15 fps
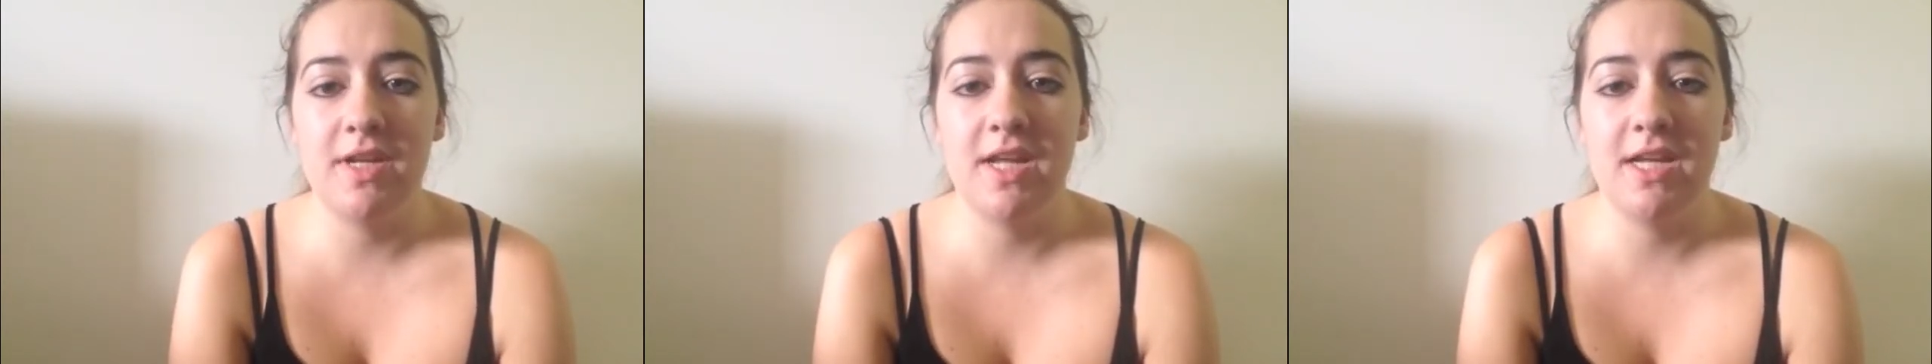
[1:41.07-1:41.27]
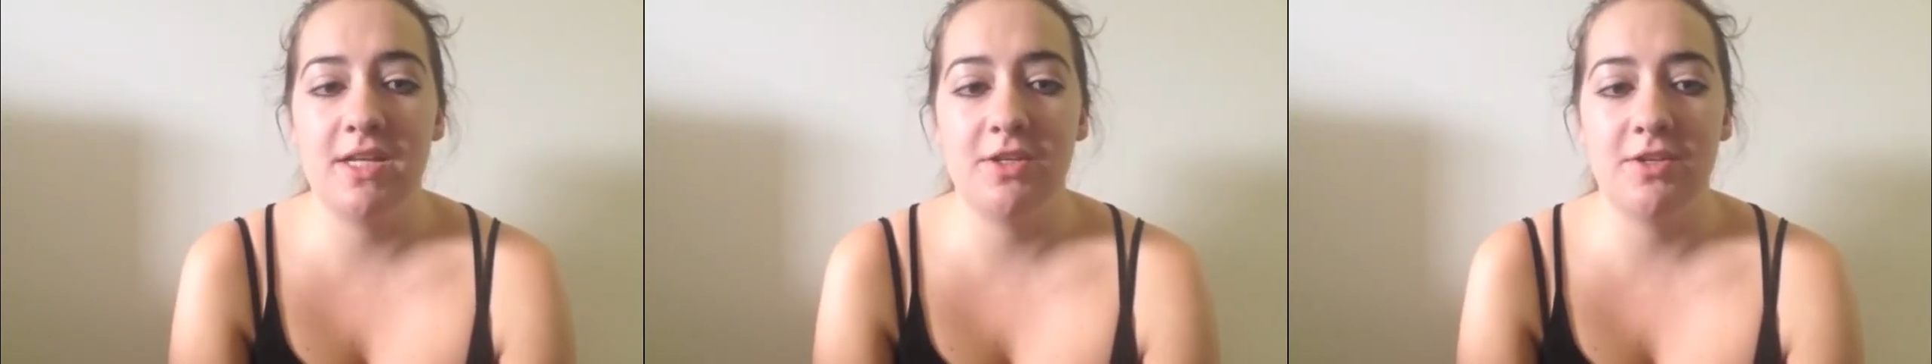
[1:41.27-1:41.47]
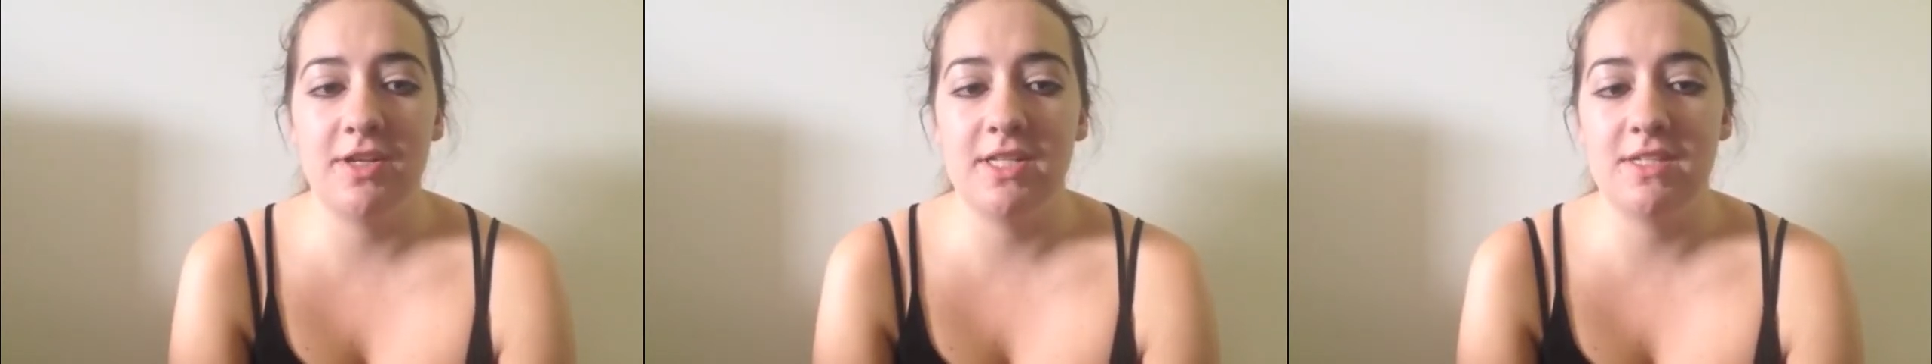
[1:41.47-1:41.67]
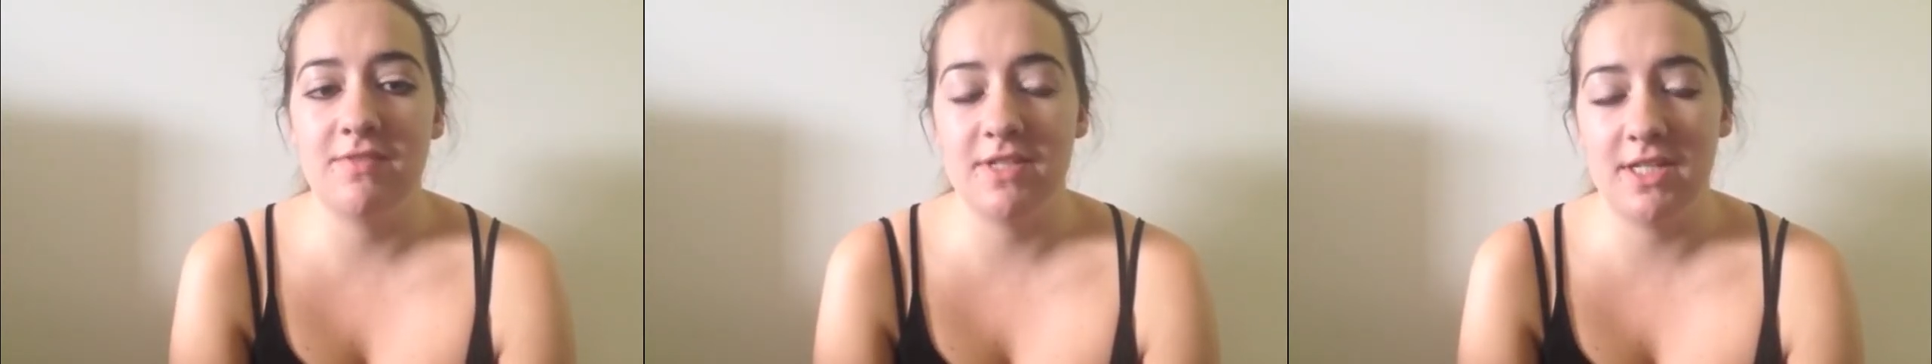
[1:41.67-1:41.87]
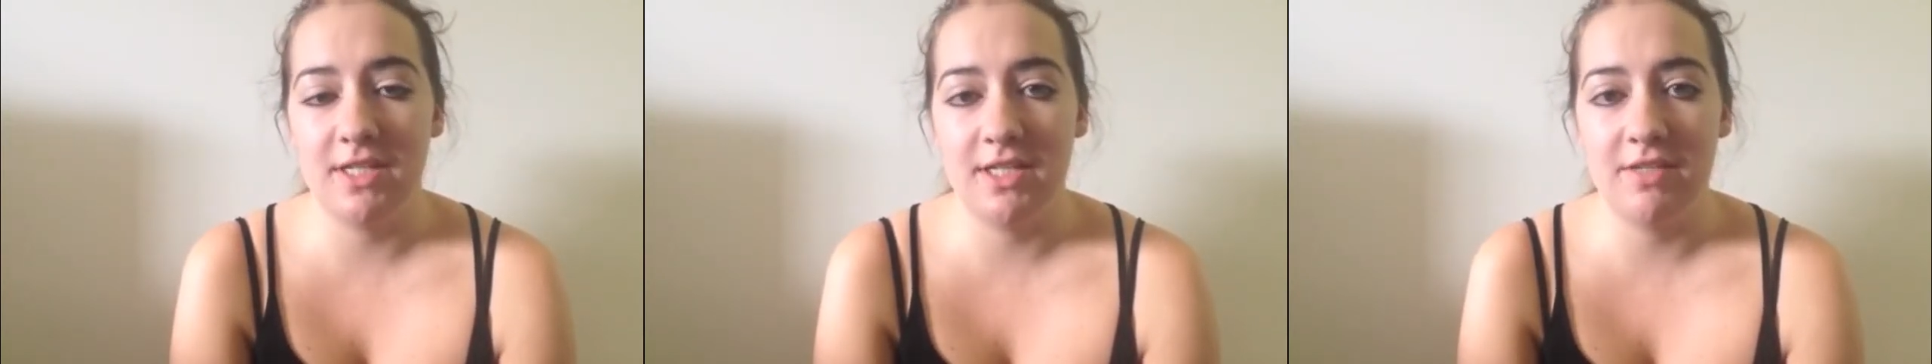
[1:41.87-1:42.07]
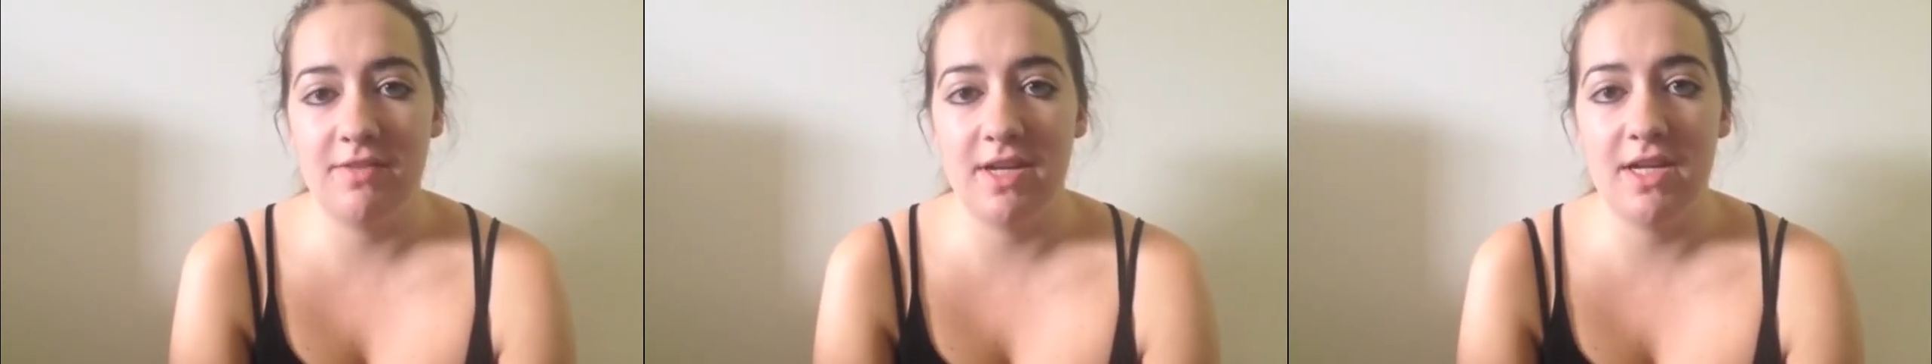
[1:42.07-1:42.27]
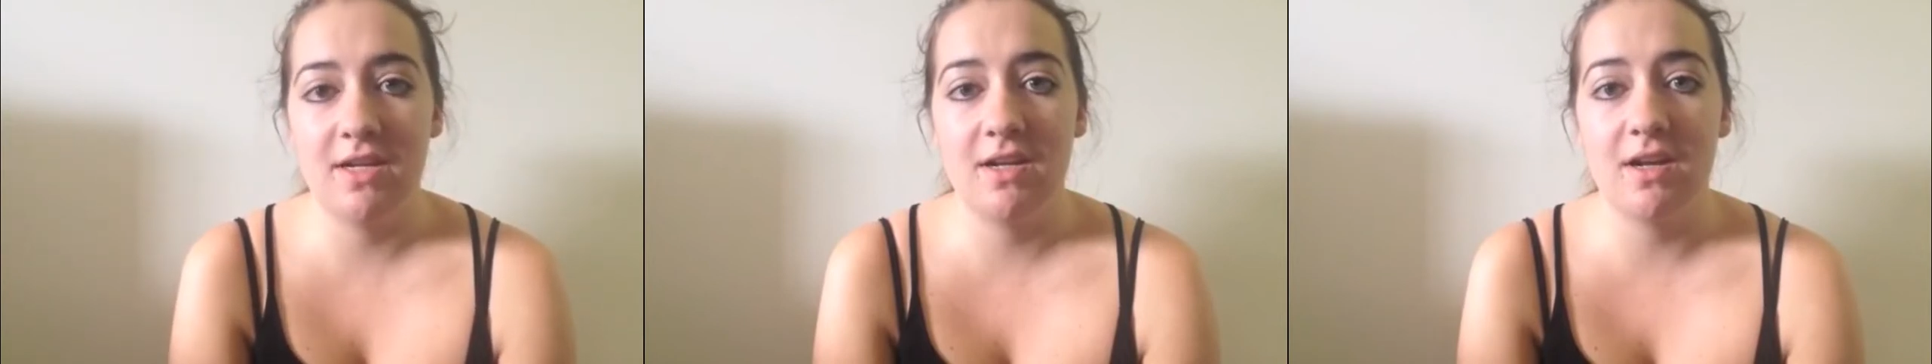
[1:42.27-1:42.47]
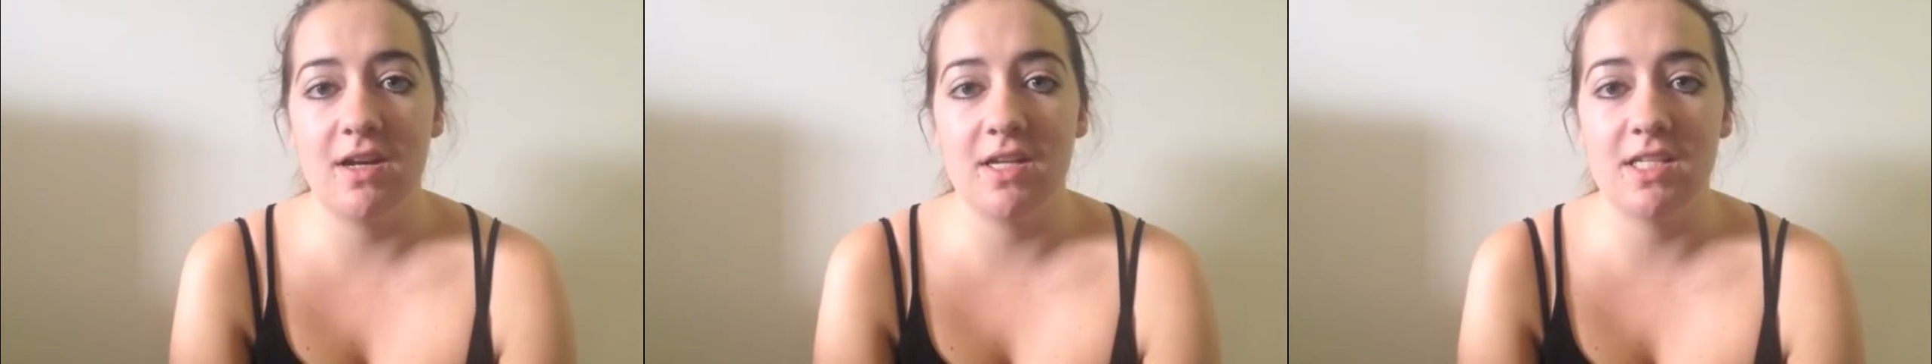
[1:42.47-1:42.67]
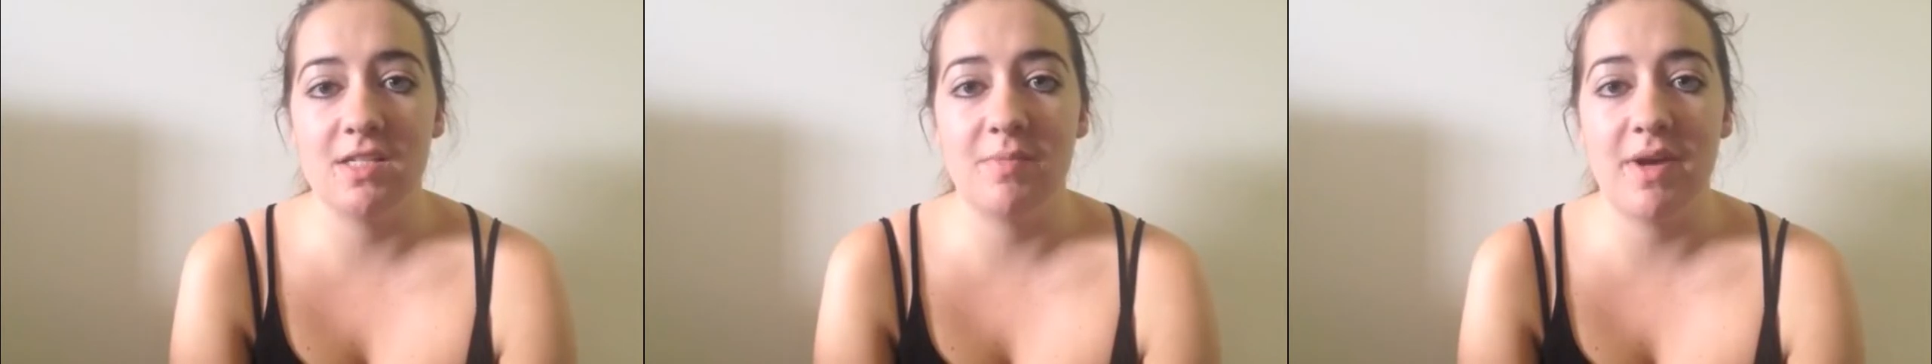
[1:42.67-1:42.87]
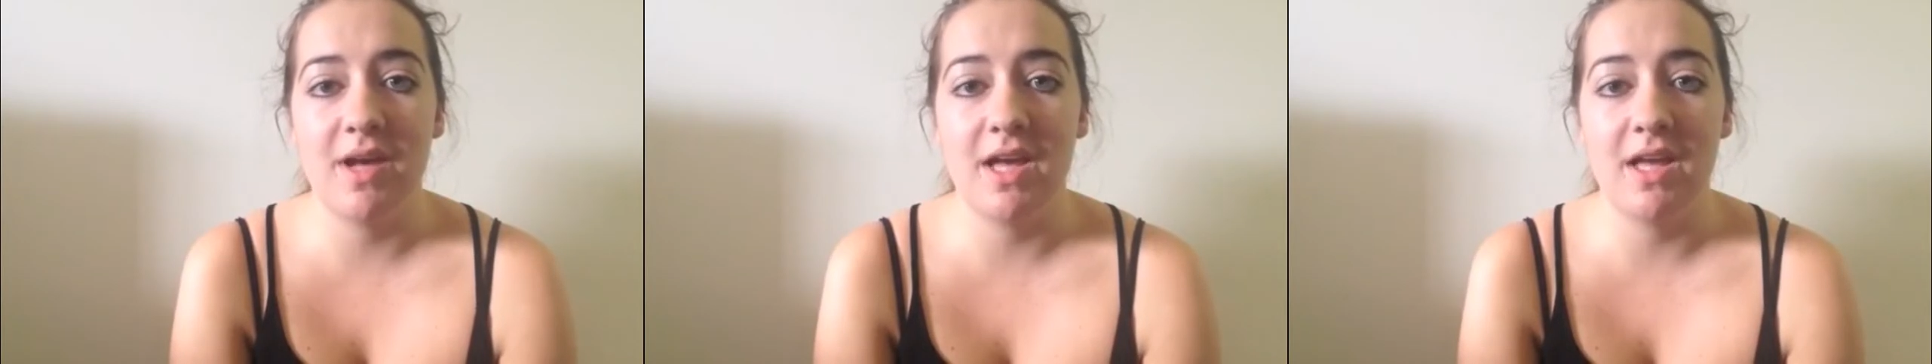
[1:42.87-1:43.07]
increase in fertility rate caused
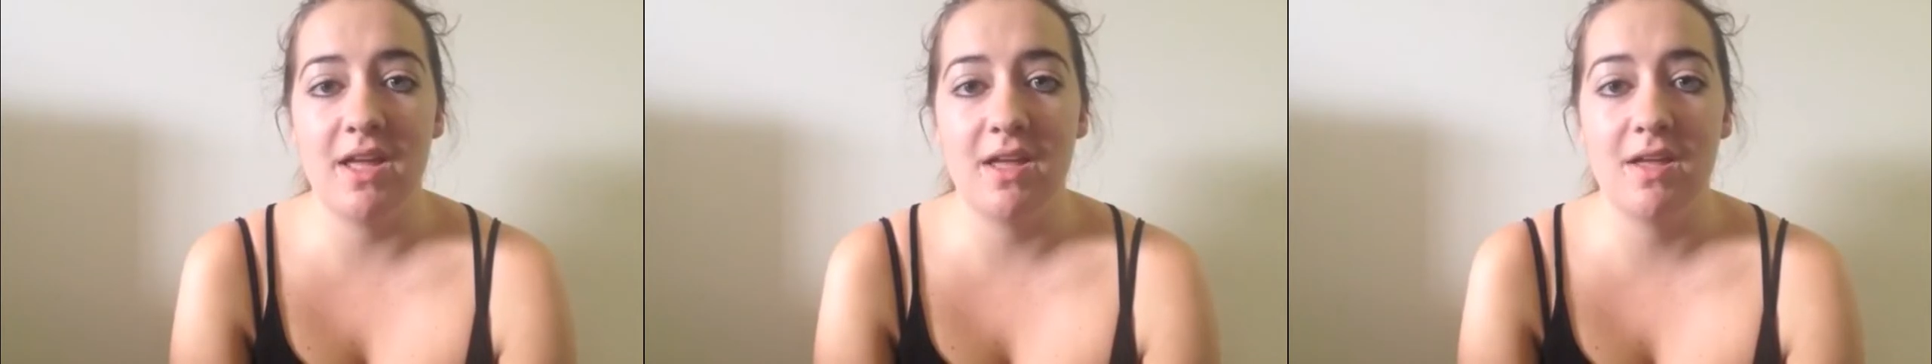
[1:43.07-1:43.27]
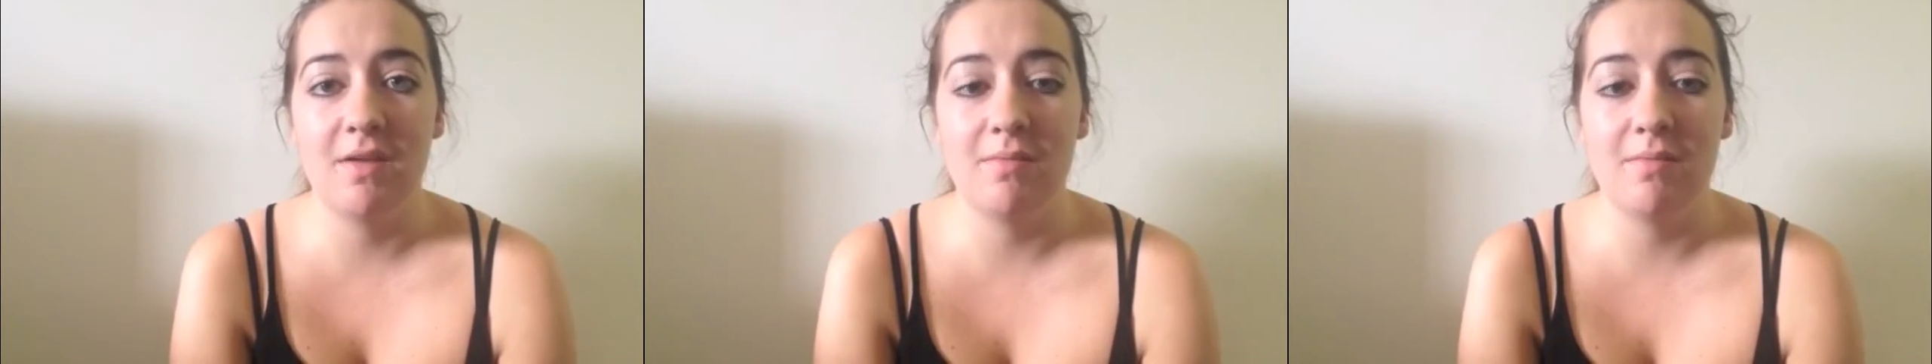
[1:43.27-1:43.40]
by